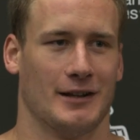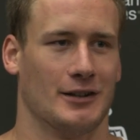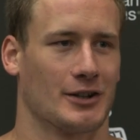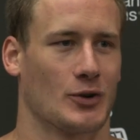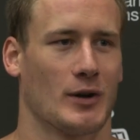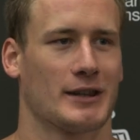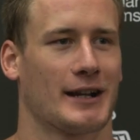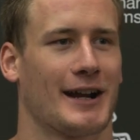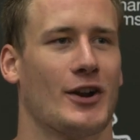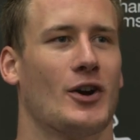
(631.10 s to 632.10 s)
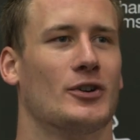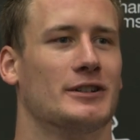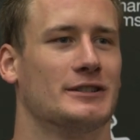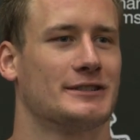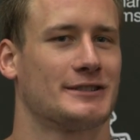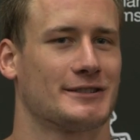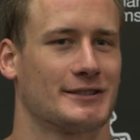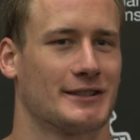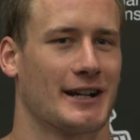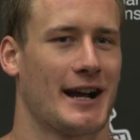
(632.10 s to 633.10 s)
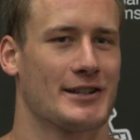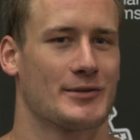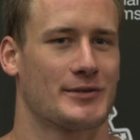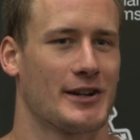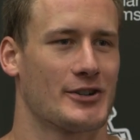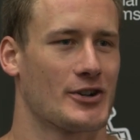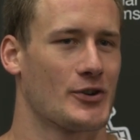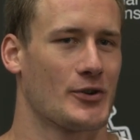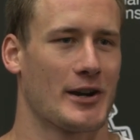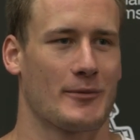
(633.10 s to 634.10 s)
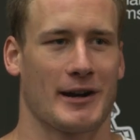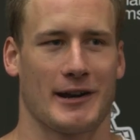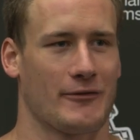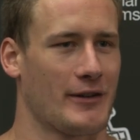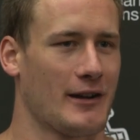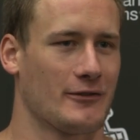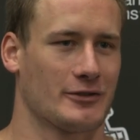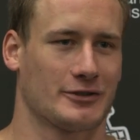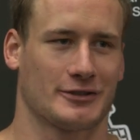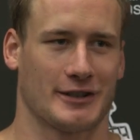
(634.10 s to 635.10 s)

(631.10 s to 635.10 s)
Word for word: Look, the one thing I know is the guys upstairs aren't doing anybody any favors.